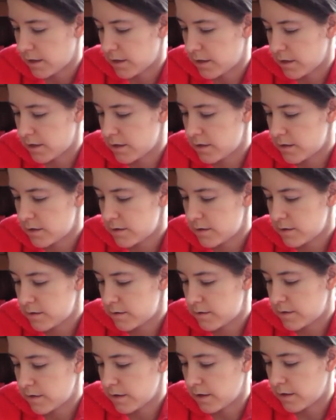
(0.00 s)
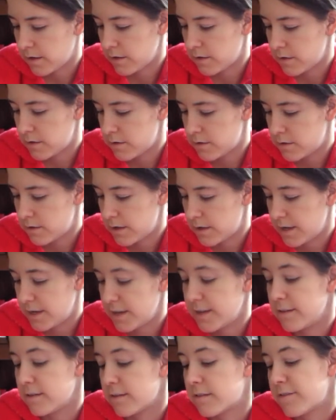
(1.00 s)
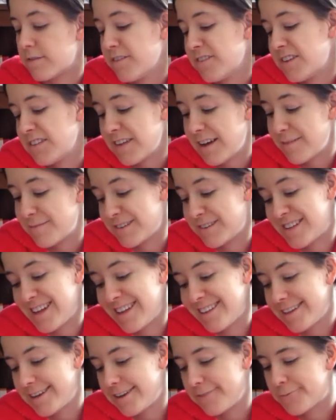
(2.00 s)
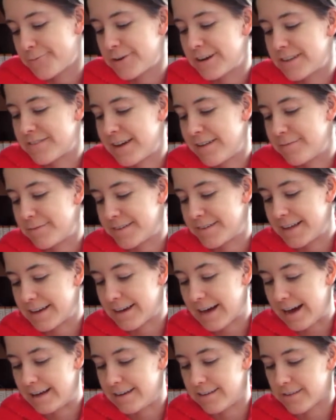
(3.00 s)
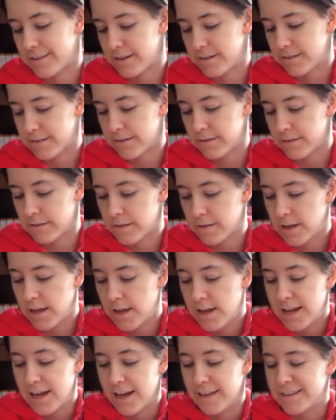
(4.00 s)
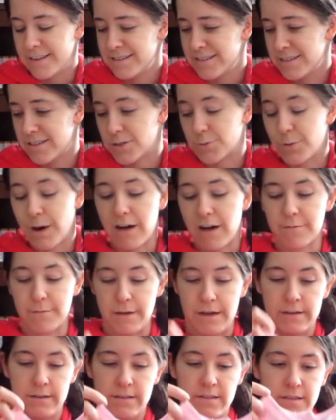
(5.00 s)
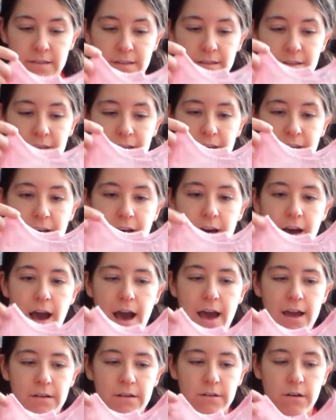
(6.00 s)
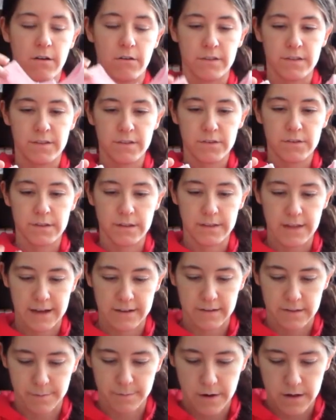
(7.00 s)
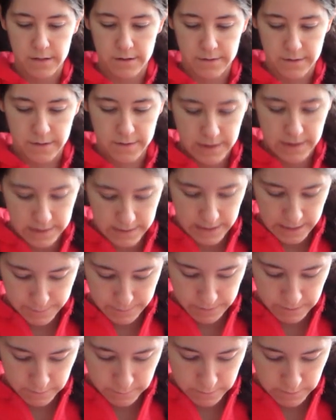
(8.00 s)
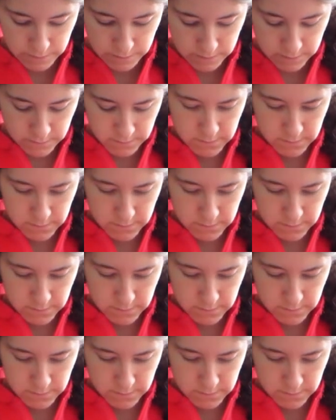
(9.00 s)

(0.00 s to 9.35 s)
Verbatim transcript: And let's see. It is 55% linen, 45% cotton, so that's close. And this is 12 months. I don't know, this looks a lot smaller than that 9-month one.